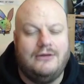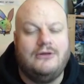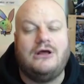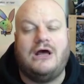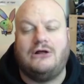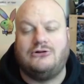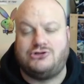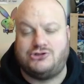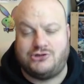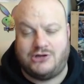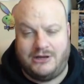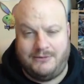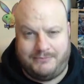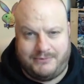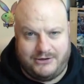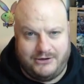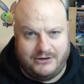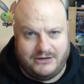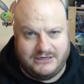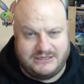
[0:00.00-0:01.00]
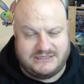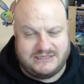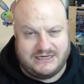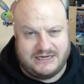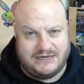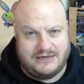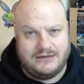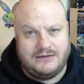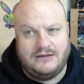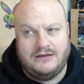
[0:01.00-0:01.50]
I'll try and be nice
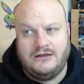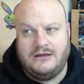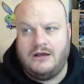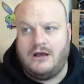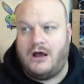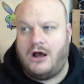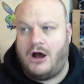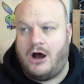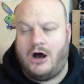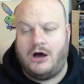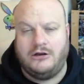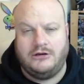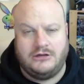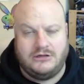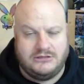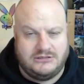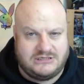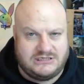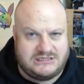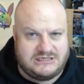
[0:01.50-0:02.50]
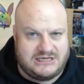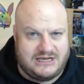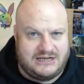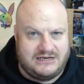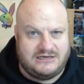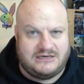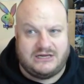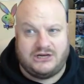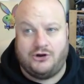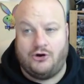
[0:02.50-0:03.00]
here. Aren't
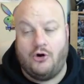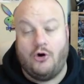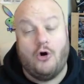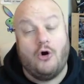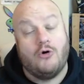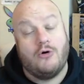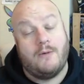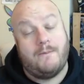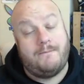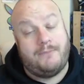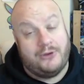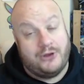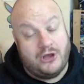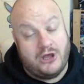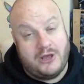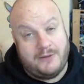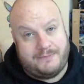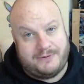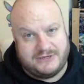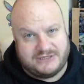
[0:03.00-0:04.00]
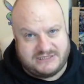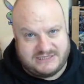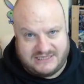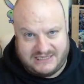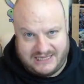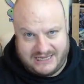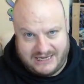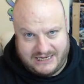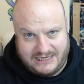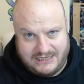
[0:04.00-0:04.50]
understanding or
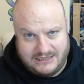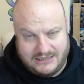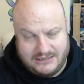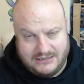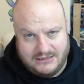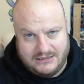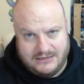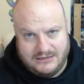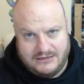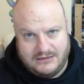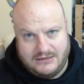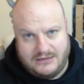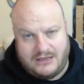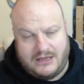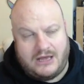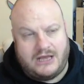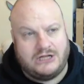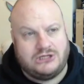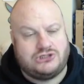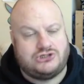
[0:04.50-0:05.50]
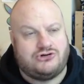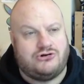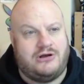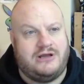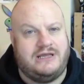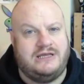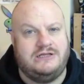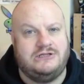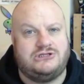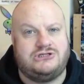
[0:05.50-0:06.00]
purposely uh,
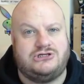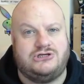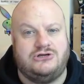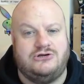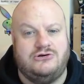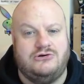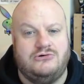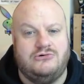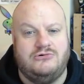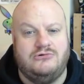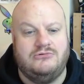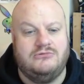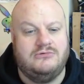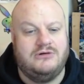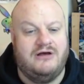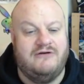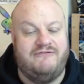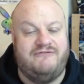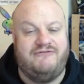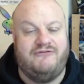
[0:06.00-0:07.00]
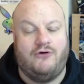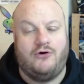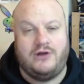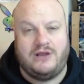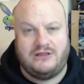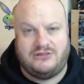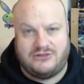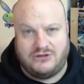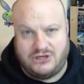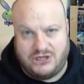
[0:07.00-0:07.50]
trying to
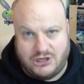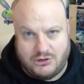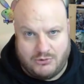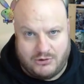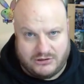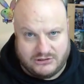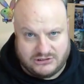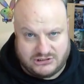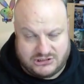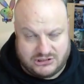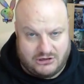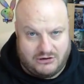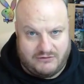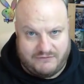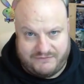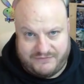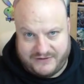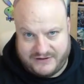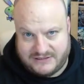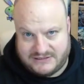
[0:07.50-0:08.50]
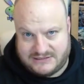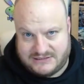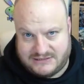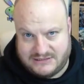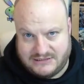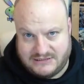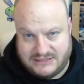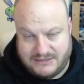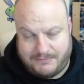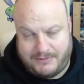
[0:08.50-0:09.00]
avoid the nuance of this
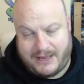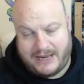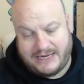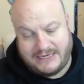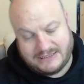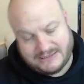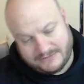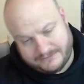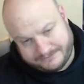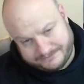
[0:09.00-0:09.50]
debate.